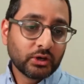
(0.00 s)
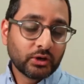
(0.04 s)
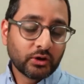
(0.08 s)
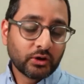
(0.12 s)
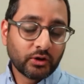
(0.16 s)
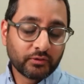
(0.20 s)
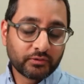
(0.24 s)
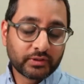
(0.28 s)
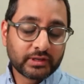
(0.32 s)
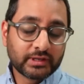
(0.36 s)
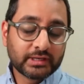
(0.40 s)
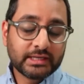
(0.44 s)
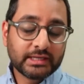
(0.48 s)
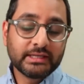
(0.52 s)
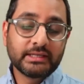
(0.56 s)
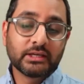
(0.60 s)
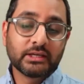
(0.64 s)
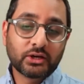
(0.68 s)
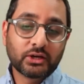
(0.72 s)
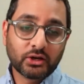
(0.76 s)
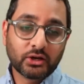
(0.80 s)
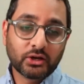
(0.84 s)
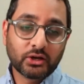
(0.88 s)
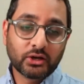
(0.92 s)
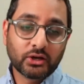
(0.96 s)
of the leading
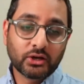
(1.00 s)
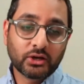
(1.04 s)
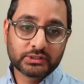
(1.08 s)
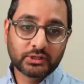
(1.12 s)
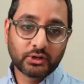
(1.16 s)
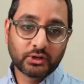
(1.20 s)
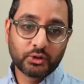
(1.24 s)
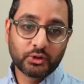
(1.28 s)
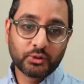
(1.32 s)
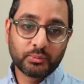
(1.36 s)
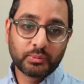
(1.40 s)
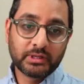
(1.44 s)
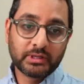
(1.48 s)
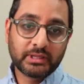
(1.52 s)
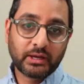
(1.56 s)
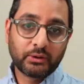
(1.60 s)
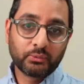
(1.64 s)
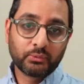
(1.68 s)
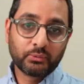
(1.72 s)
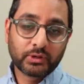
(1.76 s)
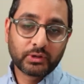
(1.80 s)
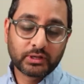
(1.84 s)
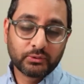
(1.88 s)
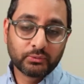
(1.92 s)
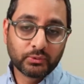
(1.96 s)
countries globally that
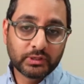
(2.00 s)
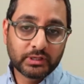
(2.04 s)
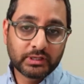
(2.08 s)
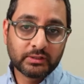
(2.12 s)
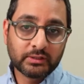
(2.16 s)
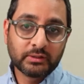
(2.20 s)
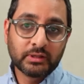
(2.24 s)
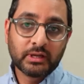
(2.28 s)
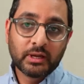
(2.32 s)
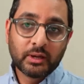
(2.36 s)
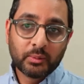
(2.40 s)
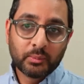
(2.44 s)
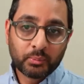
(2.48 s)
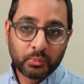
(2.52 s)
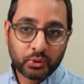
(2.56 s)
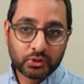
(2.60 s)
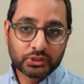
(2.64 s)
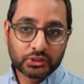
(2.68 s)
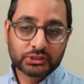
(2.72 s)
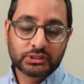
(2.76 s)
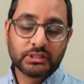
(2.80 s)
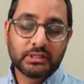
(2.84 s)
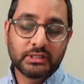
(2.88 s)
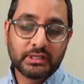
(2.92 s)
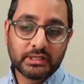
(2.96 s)
we can really push
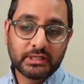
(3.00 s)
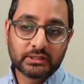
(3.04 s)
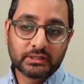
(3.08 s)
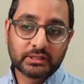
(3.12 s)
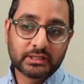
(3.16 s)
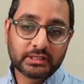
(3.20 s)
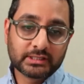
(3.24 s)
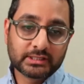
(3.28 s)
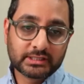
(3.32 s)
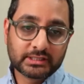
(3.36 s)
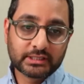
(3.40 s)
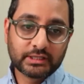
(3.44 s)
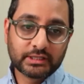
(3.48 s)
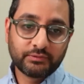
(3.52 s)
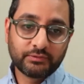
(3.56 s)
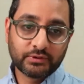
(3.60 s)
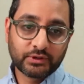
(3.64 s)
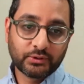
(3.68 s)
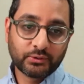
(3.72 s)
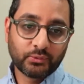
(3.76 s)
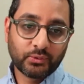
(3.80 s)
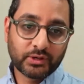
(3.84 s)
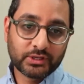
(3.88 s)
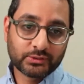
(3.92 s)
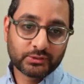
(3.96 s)
the needle in significant
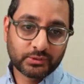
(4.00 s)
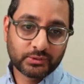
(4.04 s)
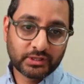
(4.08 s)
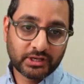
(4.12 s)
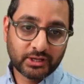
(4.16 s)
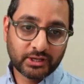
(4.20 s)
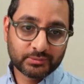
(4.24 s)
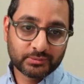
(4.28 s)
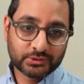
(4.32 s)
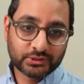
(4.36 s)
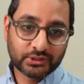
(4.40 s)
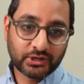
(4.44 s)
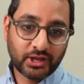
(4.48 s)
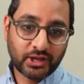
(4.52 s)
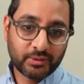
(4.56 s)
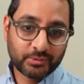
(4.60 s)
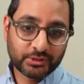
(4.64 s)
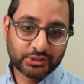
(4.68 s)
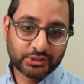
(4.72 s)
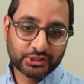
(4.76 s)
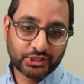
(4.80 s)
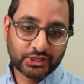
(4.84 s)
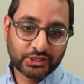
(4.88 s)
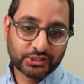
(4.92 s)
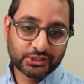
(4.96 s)
ways when it comes to climate
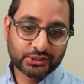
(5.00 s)
change.